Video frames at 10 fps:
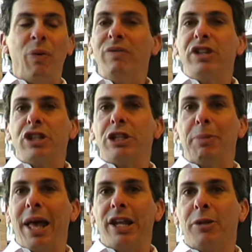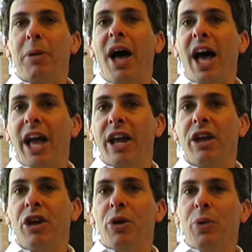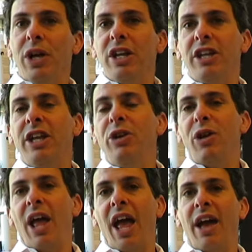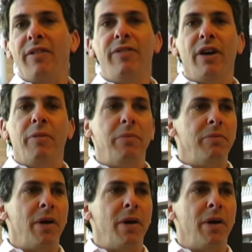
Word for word: we've just expanded the pie. We continue to have a,